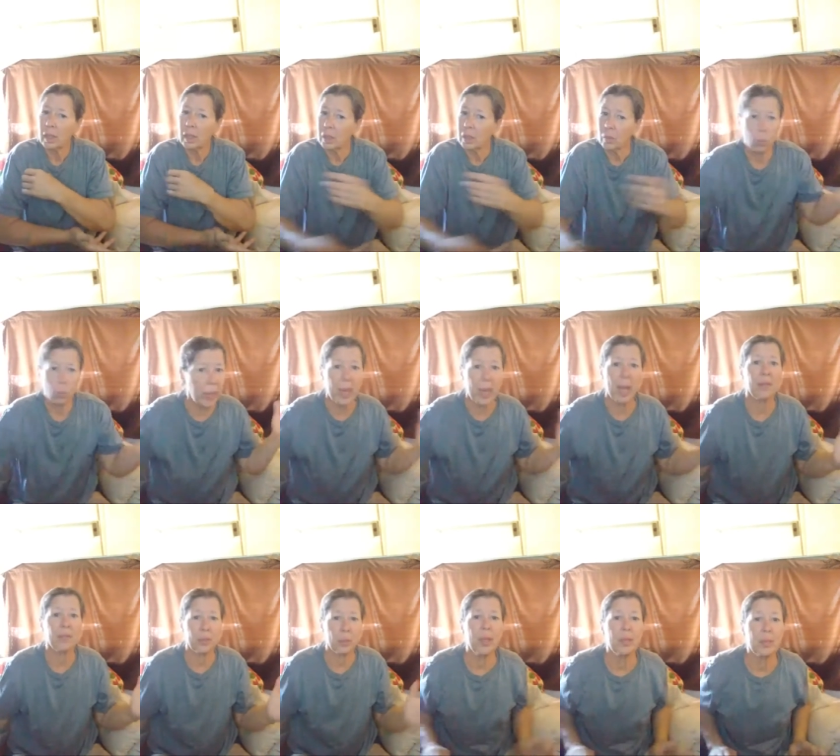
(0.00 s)
We have
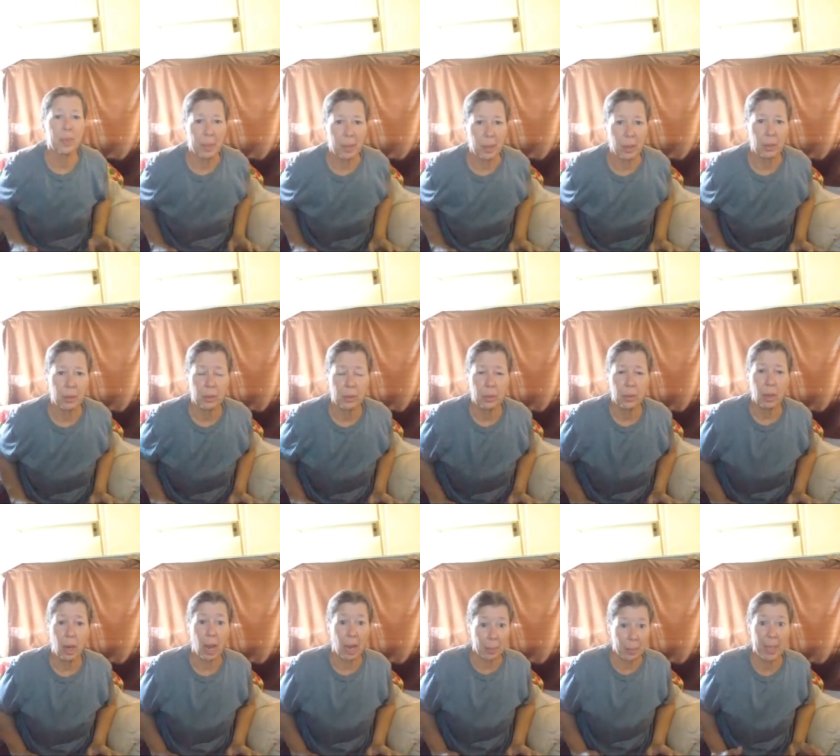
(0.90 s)
3 of them here.
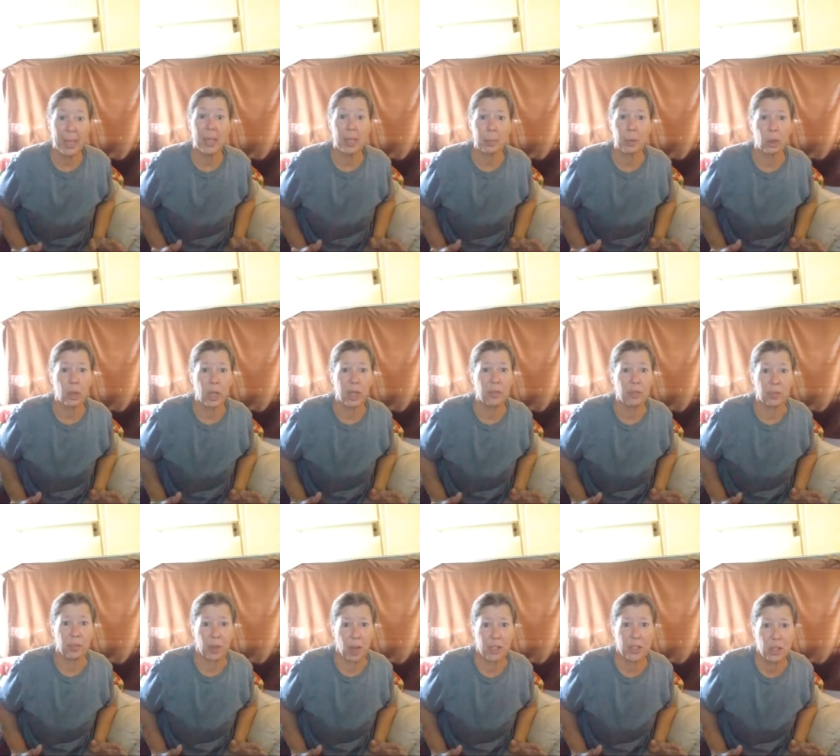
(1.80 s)
I may end up looking for
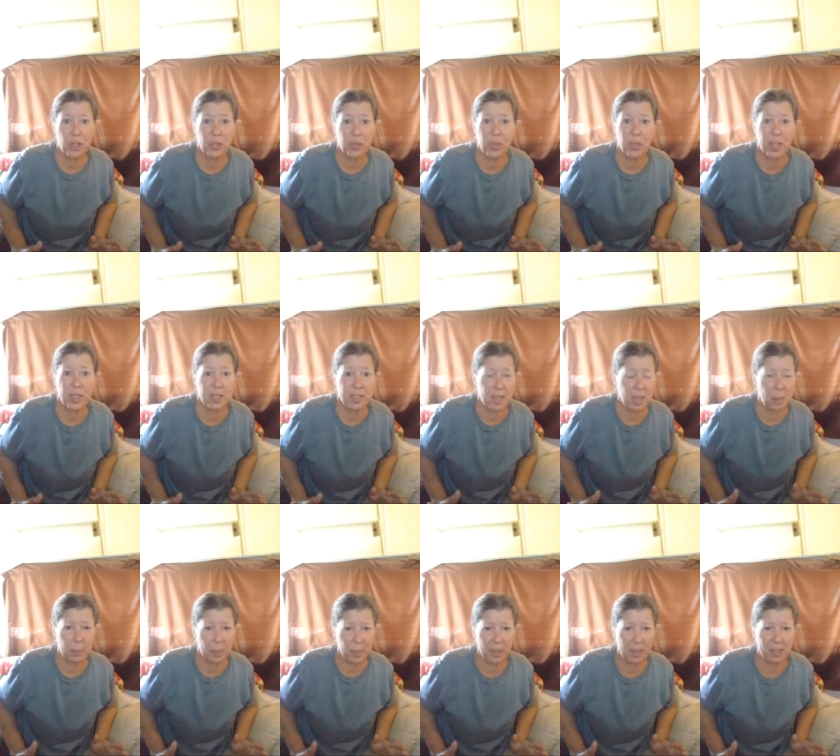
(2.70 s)
fosters for these damn
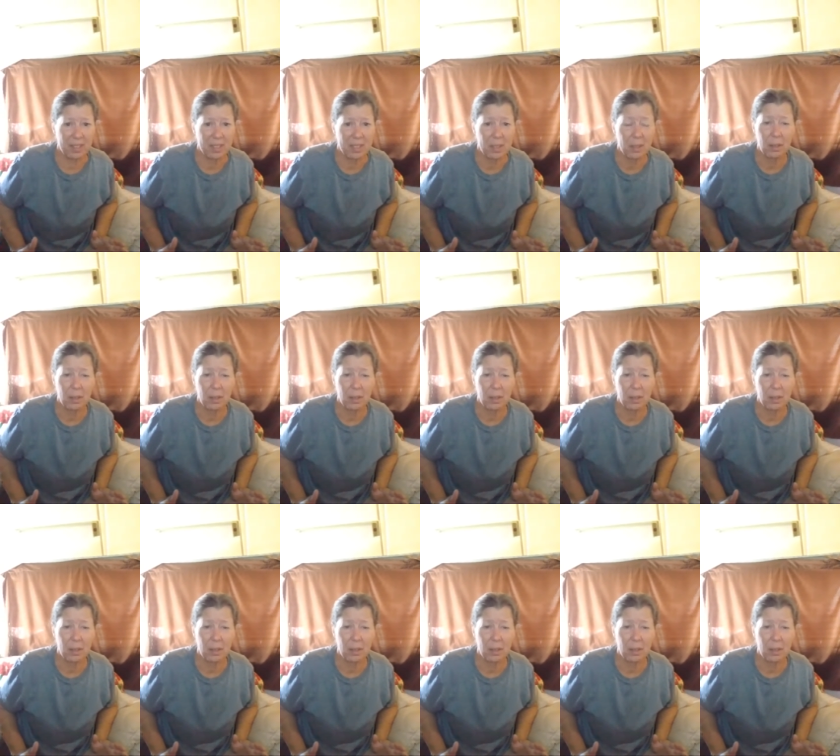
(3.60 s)
pigs.